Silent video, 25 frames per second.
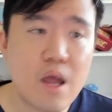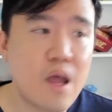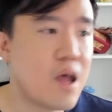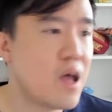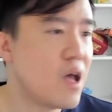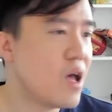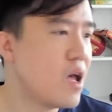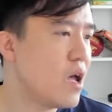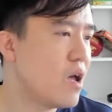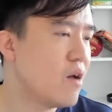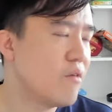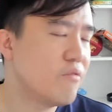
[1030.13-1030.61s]

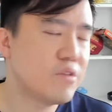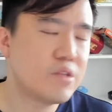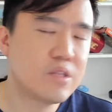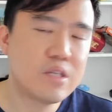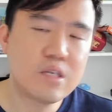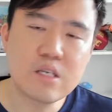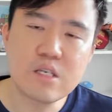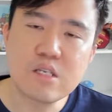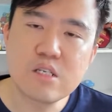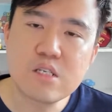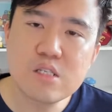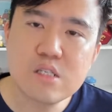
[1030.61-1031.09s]

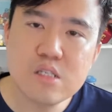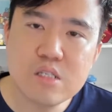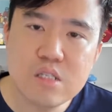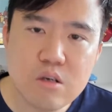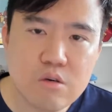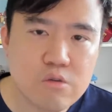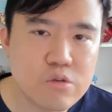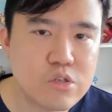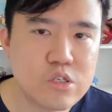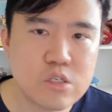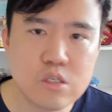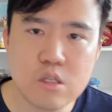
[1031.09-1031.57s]
Everything is
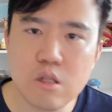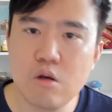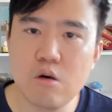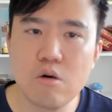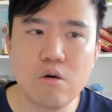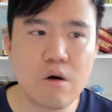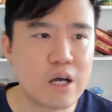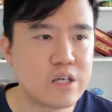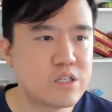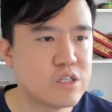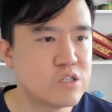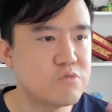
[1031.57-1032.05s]
still
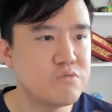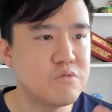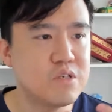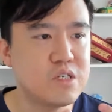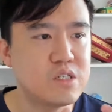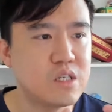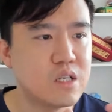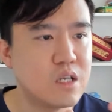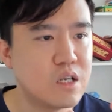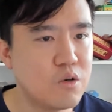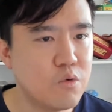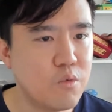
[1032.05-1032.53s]
slow. I just
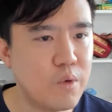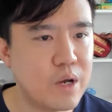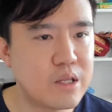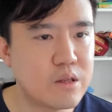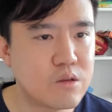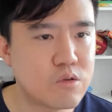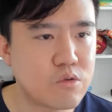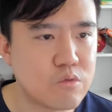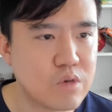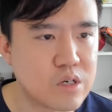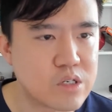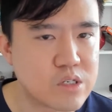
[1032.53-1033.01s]
recently
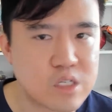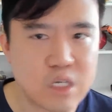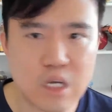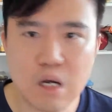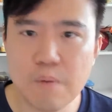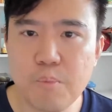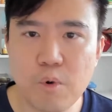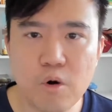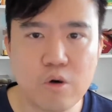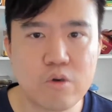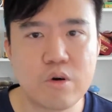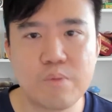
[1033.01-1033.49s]
went to a
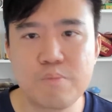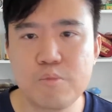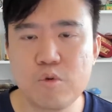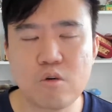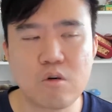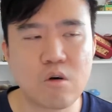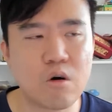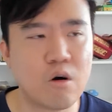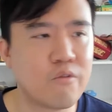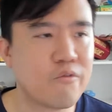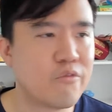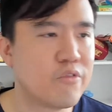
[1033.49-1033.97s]
Singapore crypto
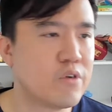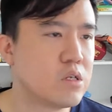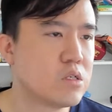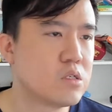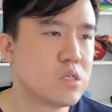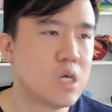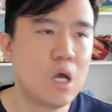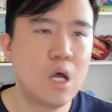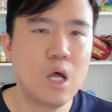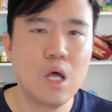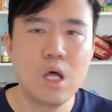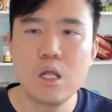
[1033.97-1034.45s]
conference.